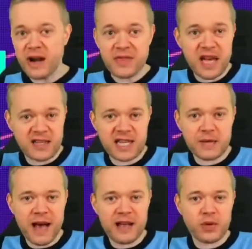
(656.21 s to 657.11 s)
He thinks he's
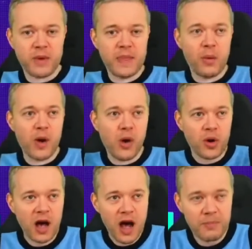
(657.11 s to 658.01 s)
about to win the World
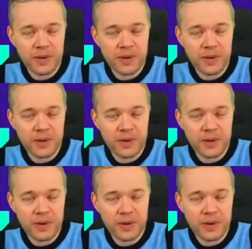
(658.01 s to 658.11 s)
Cup.